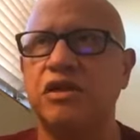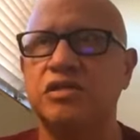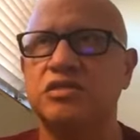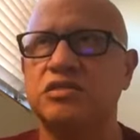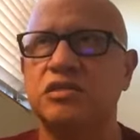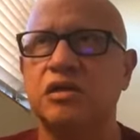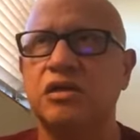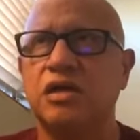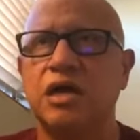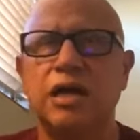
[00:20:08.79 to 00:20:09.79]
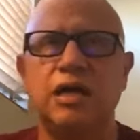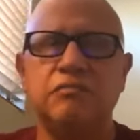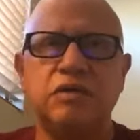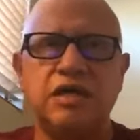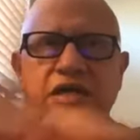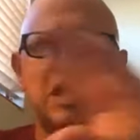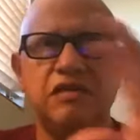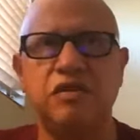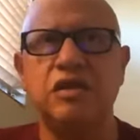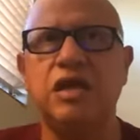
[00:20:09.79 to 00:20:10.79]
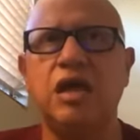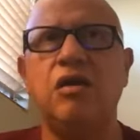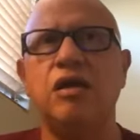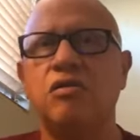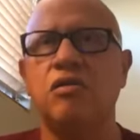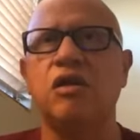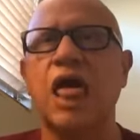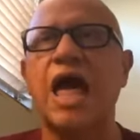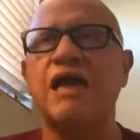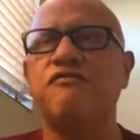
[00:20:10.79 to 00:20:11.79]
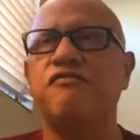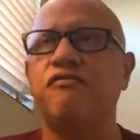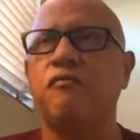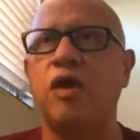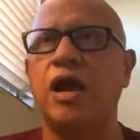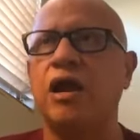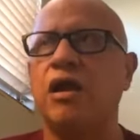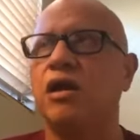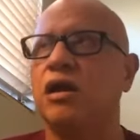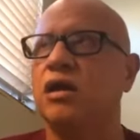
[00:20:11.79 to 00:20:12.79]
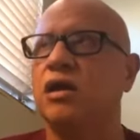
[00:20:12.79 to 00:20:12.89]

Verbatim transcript: And it's a, a kind of a year in her life where